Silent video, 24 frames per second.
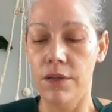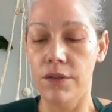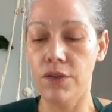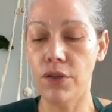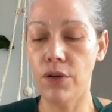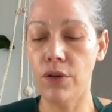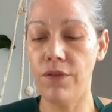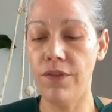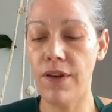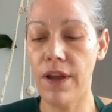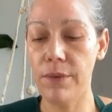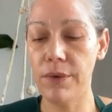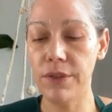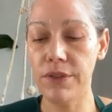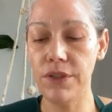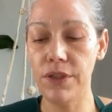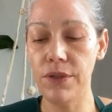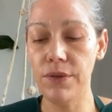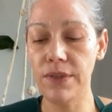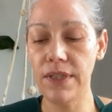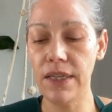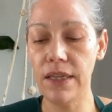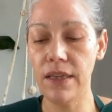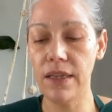So if I was
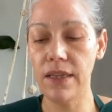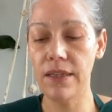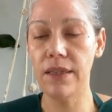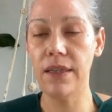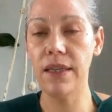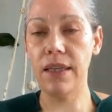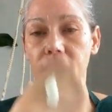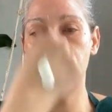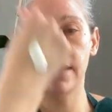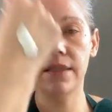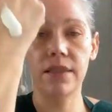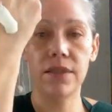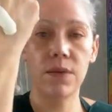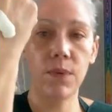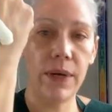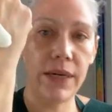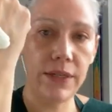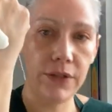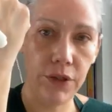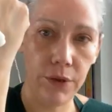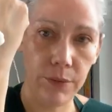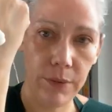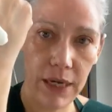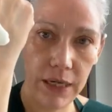using that, like this is
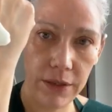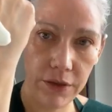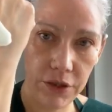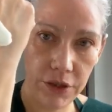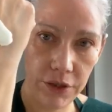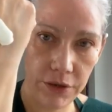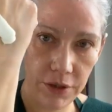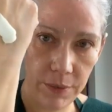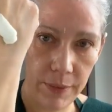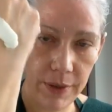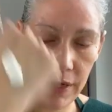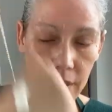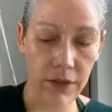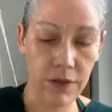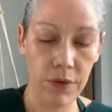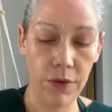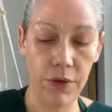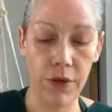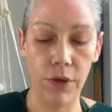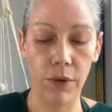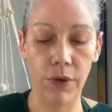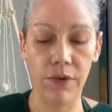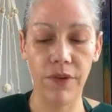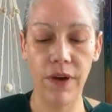way too much, to be honest
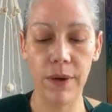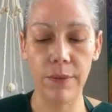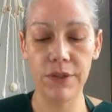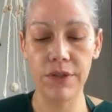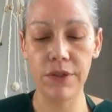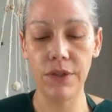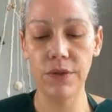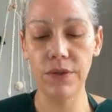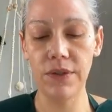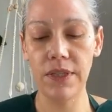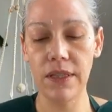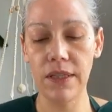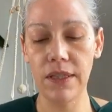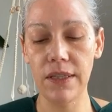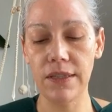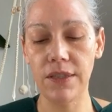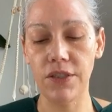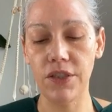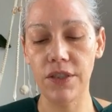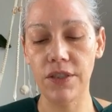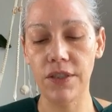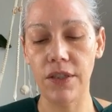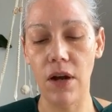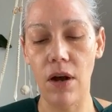with you. If I was using
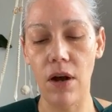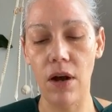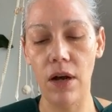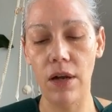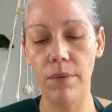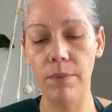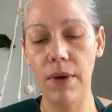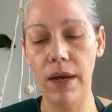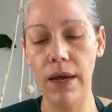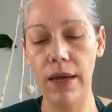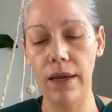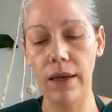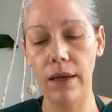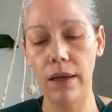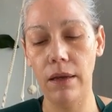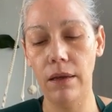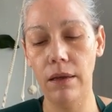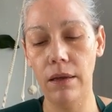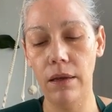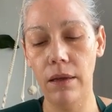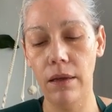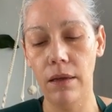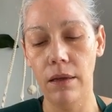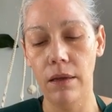this just on my
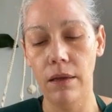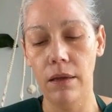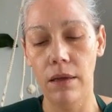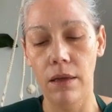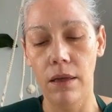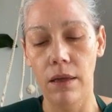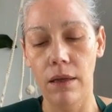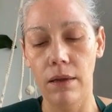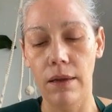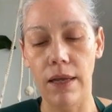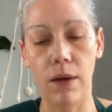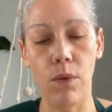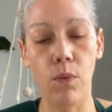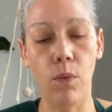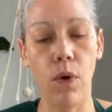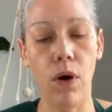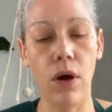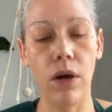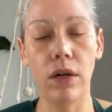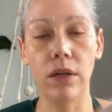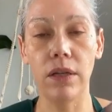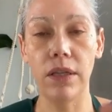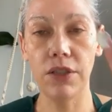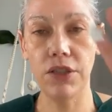like
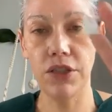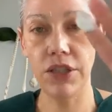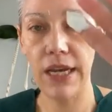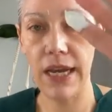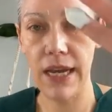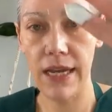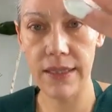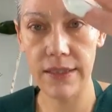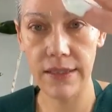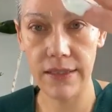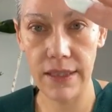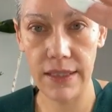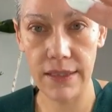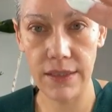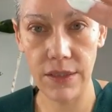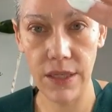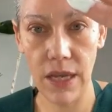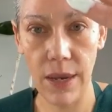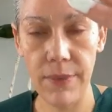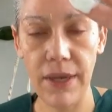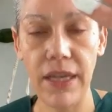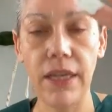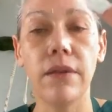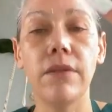wattle and chest,
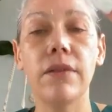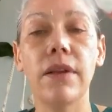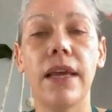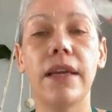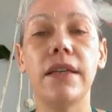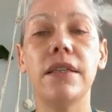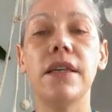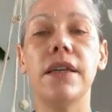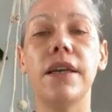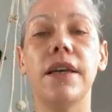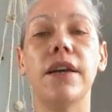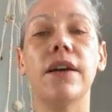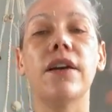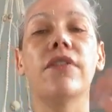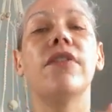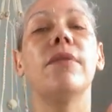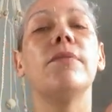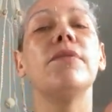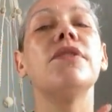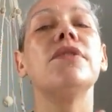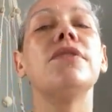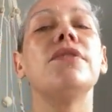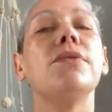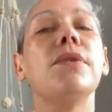like to here, if
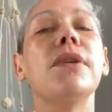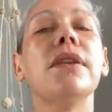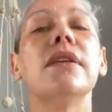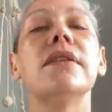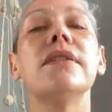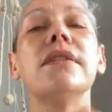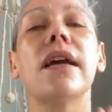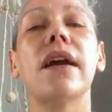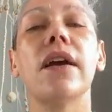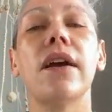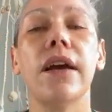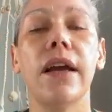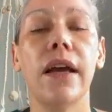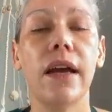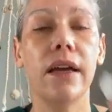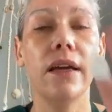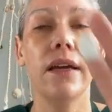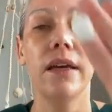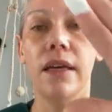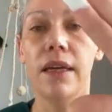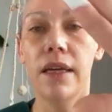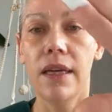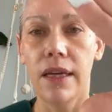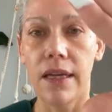I'm just doing this
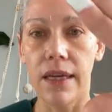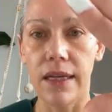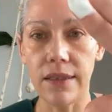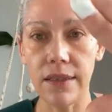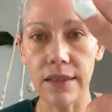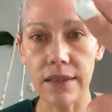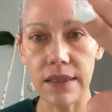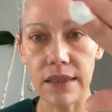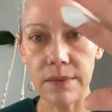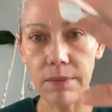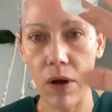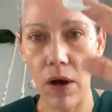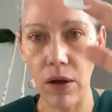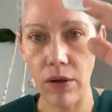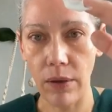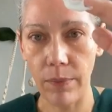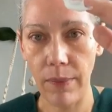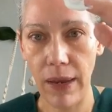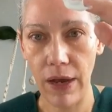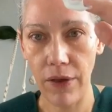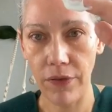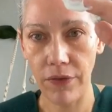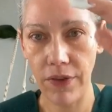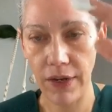area, it's a small
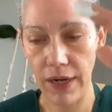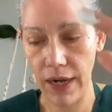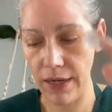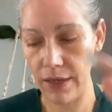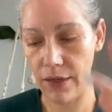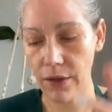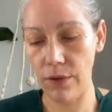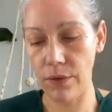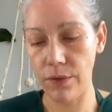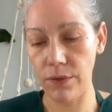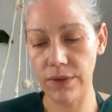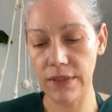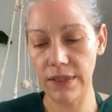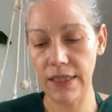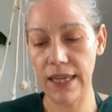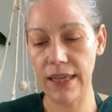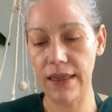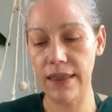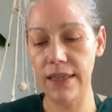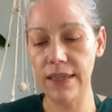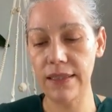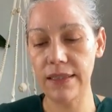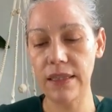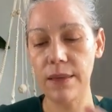amount that I use.
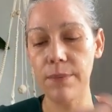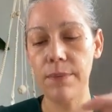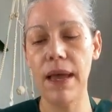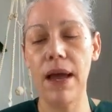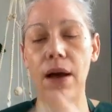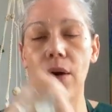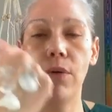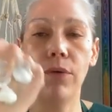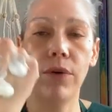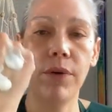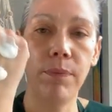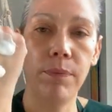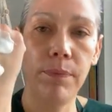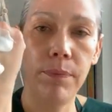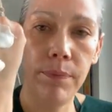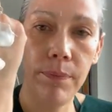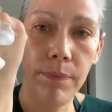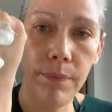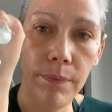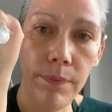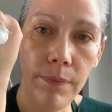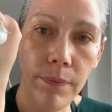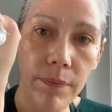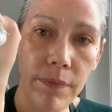Like this
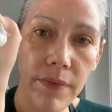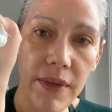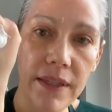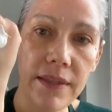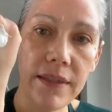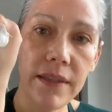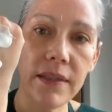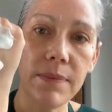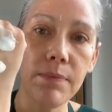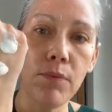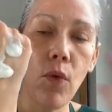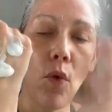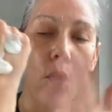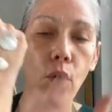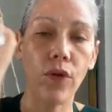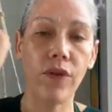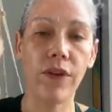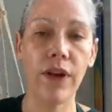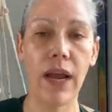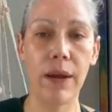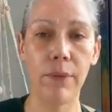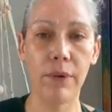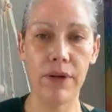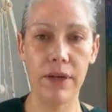is more
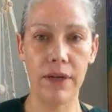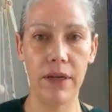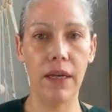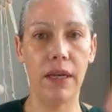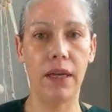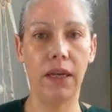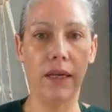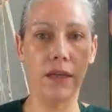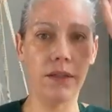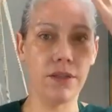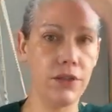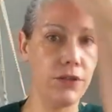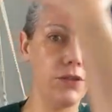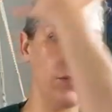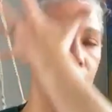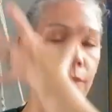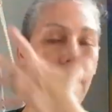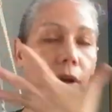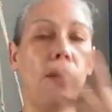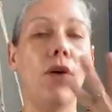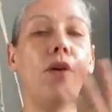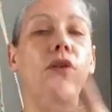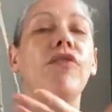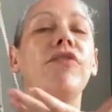than I would need to do
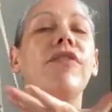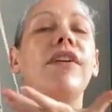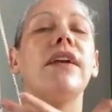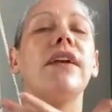my whole